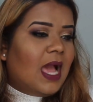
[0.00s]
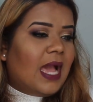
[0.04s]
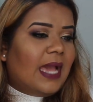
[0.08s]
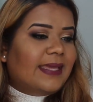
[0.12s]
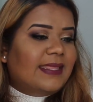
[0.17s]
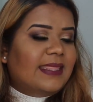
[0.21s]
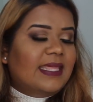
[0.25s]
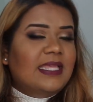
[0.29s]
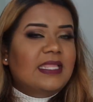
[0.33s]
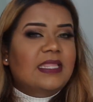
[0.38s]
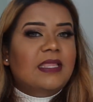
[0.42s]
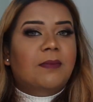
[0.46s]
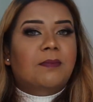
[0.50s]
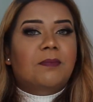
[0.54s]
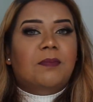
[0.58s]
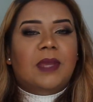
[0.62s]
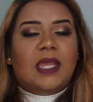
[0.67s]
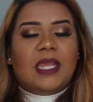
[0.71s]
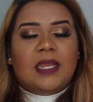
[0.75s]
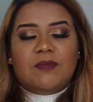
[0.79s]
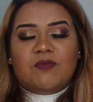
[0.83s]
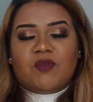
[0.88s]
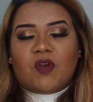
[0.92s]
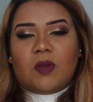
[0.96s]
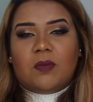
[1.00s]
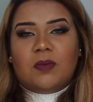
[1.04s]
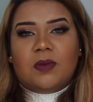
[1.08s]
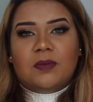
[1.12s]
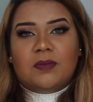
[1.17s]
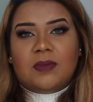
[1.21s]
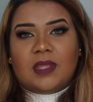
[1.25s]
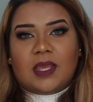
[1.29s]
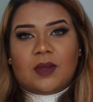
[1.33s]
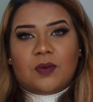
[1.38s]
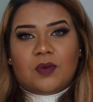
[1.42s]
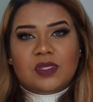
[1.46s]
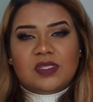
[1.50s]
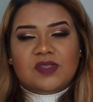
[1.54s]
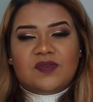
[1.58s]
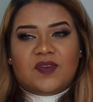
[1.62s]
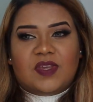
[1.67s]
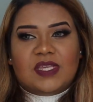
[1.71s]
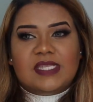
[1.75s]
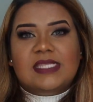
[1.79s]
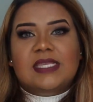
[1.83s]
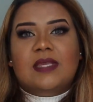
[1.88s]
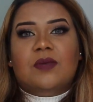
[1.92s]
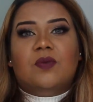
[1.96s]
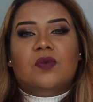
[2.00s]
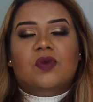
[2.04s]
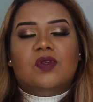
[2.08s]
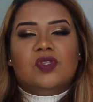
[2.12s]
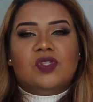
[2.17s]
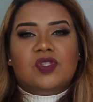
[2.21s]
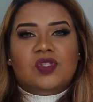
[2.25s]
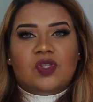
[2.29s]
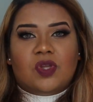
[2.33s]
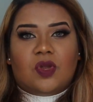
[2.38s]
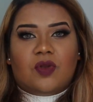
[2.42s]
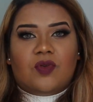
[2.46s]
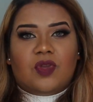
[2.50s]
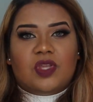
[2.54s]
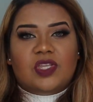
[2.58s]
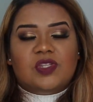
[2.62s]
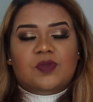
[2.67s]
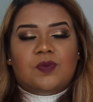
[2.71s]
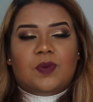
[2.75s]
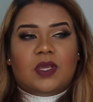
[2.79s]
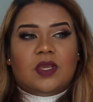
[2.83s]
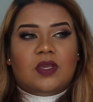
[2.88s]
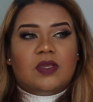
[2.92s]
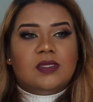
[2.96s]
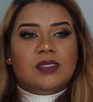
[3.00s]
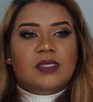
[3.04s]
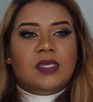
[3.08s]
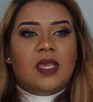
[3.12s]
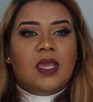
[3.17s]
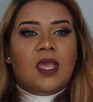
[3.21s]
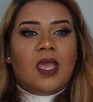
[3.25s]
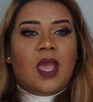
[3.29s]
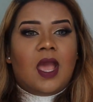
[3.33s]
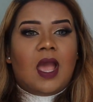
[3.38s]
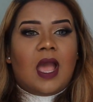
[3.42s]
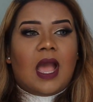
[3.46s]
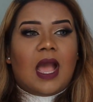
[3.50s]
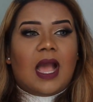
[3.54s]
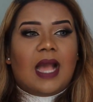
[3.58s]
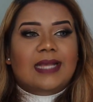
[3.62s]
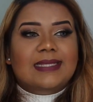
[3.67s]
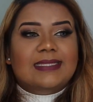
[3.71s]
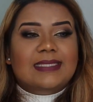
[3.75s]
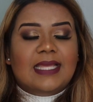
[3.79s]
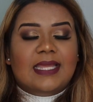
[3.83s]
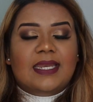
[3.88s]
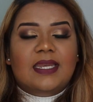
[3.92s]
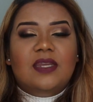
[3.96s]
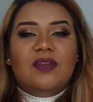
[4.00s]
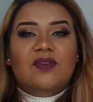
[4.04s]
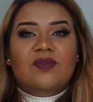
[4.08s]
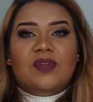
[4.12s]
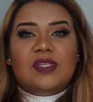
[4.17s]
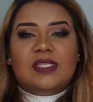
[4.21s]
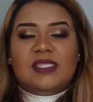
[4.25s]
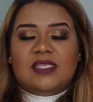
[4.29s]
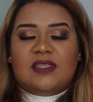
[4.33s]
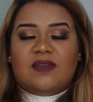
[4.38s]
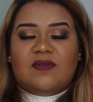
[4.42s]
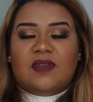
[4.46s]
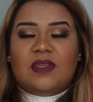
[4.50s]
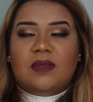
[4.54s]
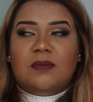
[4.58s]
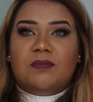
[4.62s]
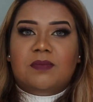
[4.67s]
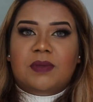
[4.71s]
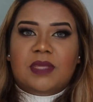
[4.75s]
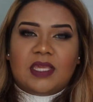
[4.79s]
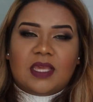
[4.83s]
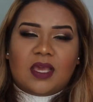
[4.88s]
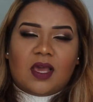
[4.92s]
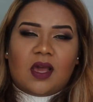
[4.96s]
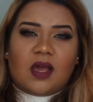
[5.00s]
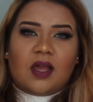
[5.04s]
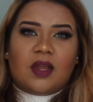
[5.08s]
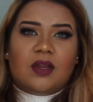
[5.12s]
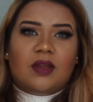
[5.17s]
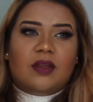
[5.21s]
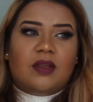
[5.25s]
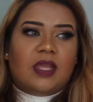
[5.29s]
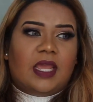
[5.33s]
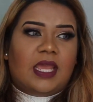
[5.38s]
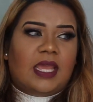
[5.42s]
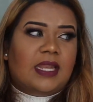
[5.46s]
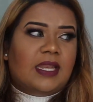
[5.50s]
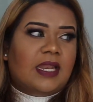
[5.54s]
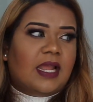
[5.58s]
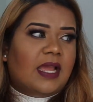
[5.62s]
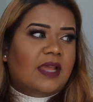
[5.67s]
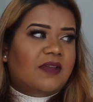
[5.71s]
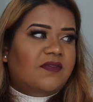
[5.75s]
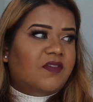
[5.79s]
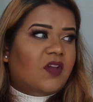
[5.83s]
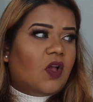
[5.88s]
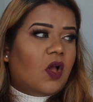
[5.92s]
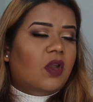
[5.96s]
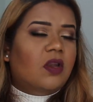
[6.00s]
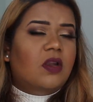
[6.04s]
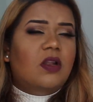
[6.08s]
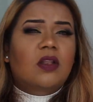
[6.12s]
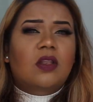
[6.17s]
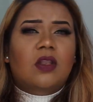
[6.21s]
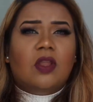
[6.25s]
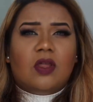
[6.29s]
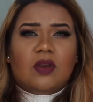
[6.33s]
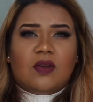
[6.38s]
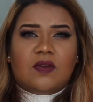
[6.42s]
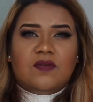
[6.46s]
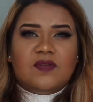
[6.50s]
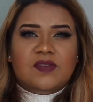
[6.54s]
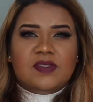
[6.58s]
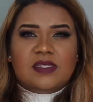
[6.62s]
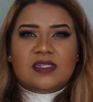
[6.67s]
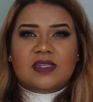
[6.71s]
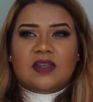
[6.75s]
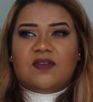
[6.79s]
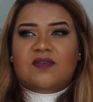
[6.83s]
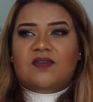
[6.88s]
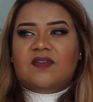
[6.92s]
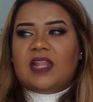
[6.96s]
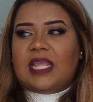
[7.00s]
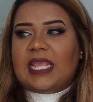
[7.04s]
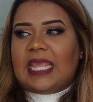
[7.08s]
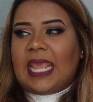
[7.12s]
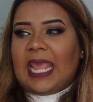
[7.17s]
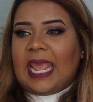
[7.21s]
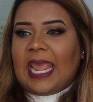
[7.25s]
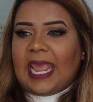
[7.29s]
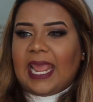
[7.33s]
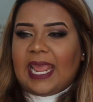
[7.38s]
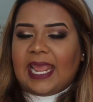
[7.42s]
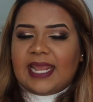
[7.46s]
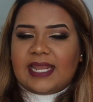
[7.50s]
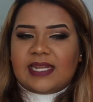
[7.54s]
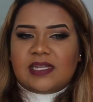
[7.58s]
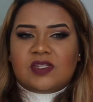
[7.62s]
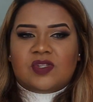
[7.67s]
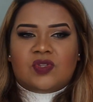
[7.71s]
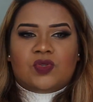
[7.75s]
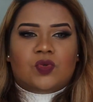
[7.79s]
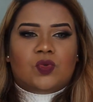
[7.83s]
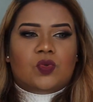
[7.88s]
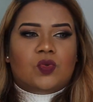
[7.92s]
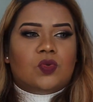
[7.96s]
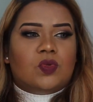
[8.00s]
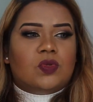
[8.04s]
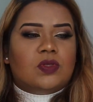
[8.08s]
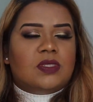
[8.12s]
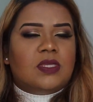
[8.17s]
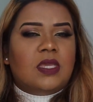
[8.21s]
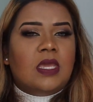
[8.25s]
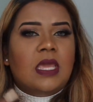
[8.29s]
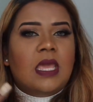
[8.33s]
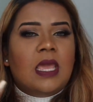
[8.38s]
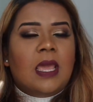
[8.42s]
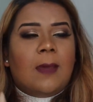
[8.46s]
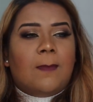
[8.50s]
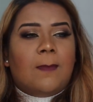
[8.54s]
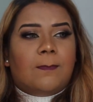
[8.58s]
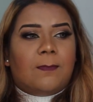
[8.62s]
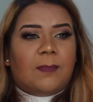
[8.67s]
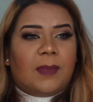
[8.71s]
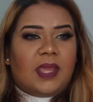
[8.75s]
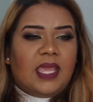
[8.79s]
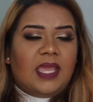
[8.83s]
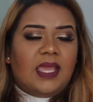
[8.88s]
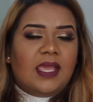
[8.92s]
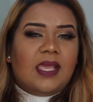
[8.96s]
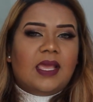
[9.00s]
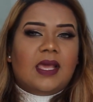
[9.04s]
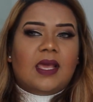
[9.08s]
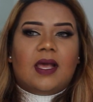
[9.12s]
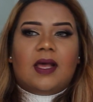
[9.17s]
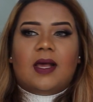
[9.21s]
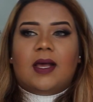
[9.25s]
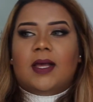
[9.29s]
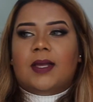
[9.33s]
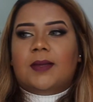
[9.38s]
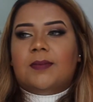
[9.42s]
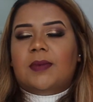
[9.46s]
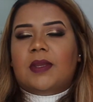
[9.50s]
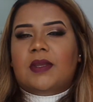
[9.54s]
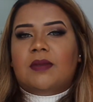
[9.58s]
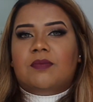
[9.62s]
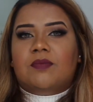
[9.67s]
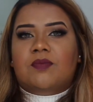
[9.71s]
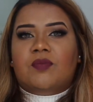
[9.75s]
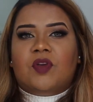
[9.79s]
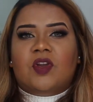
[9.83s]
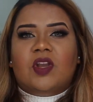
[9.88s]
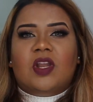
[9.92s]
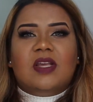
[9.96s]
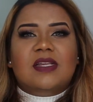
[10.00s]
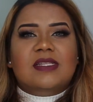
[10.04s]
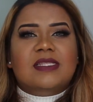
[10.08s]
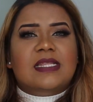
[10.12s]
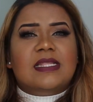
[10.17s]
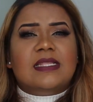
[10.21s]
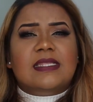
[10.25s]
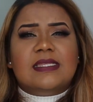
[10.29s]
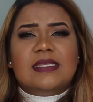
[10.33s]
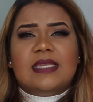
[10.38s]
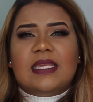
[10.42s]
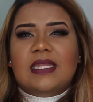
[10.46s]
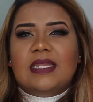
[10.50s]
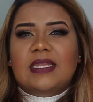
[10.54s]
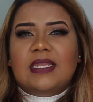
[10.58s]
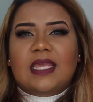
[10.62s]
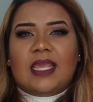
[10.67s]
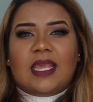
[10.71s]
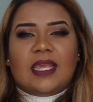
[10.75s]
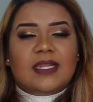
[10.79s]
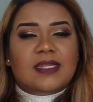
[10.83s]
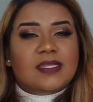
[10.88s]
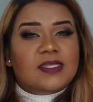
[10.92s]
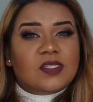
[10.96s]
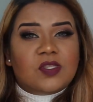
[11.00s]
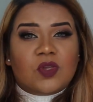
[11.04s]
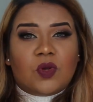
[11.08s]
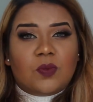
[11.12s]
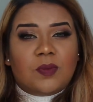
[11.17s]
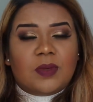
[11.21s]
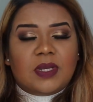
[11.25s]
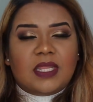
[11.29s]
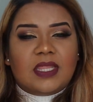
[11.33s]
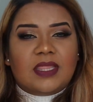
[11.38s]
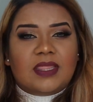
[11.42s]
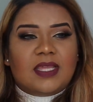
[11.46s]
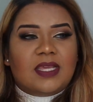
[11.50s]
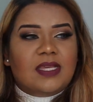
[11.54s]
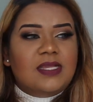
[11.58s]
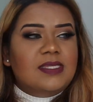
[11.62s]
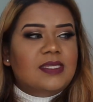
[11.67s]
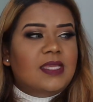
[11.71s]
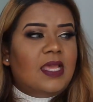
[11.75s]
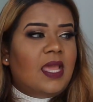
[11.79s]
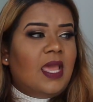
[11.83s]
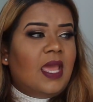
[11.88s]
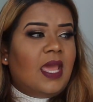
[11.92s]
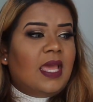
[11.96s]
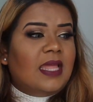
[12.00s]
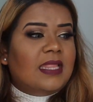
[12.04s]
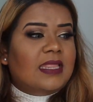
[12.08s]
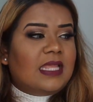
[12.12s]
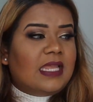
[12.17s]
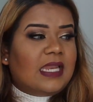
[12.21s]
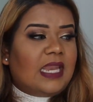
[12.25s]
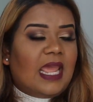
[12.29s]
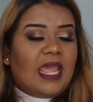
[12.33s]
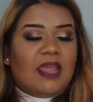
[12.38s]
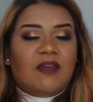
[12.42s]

I think the main problem that I was facing was storage, because I started receiving PR and I've got a lot of stuff like hair tools, makeup and products and skincare and so many things that